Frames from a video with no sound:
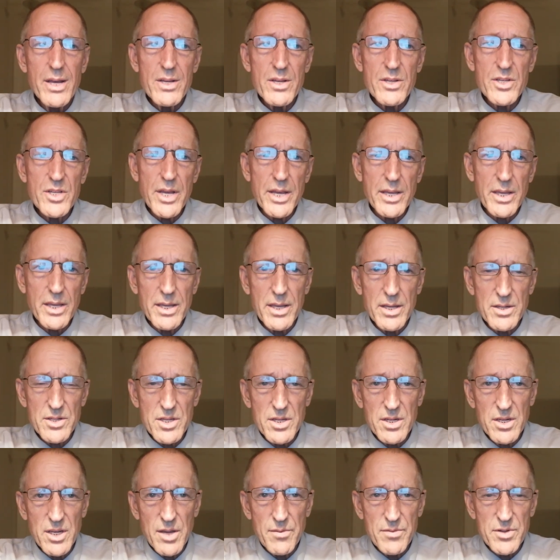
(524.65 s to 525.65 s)
St.
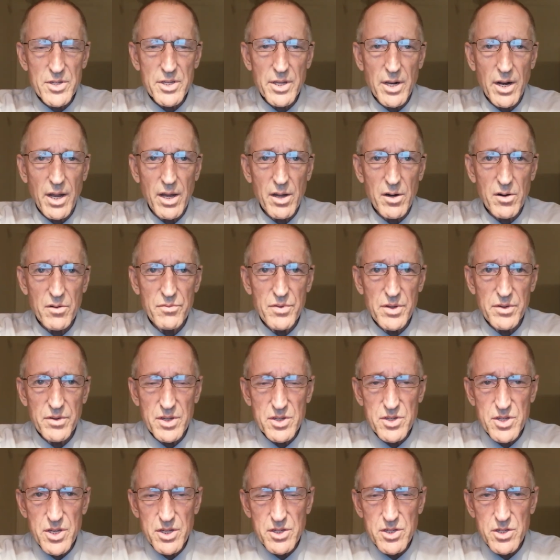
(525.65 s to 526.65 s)
Kitts and Nevis had
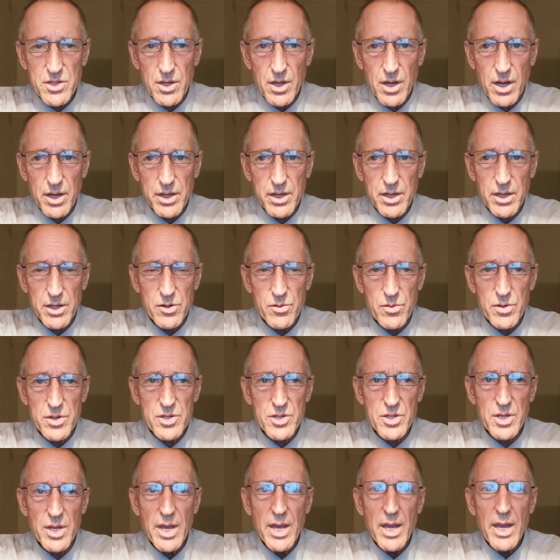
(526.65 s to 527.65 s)
156
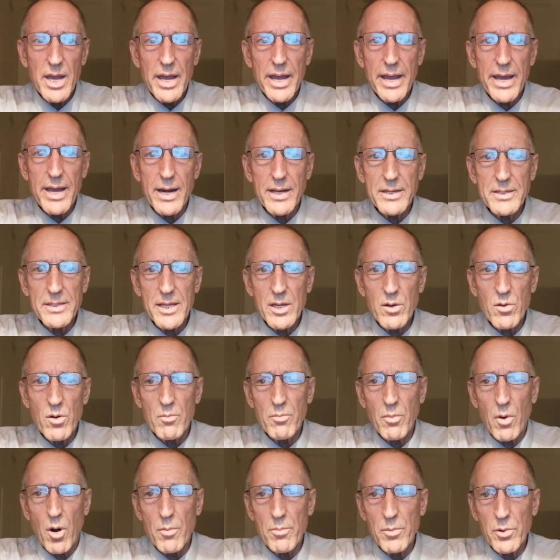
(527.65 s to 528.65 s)
countries and Antigua
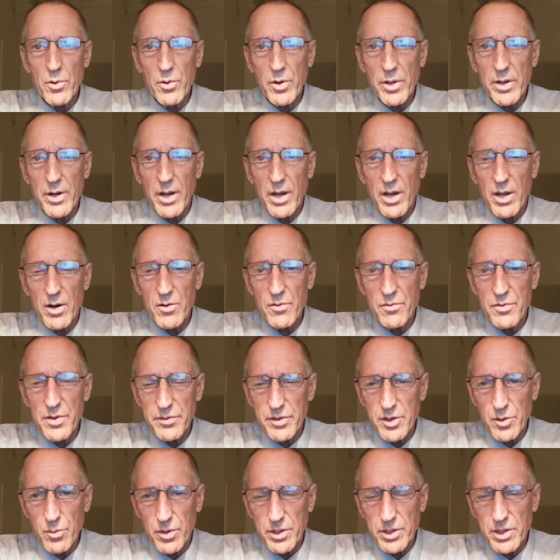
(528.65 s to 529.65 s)
and Barbuda at
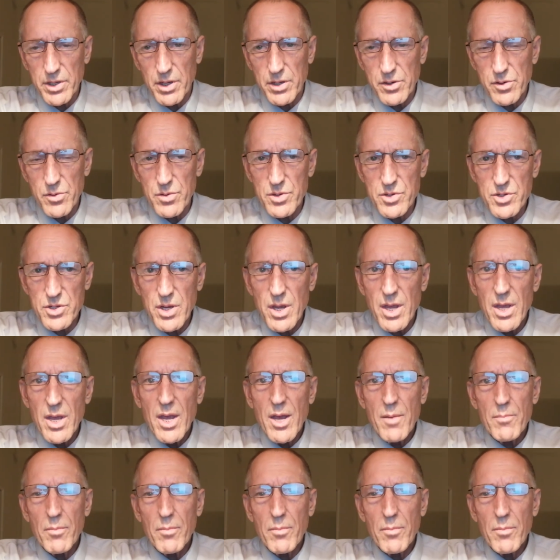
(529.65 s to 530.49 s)
151 countries.